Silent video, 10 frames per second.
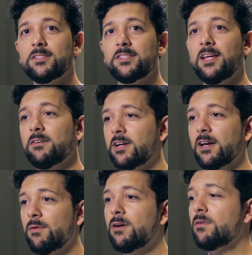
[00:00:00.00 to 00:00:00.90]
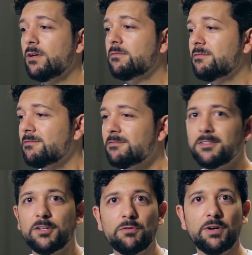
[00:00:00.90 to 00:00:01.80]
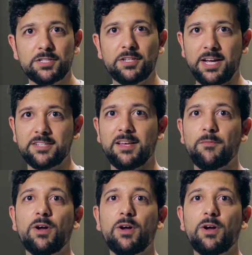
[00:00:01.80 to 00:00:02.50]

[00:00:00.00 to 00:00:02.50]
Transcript: and said, okay, what, what, what's the next step?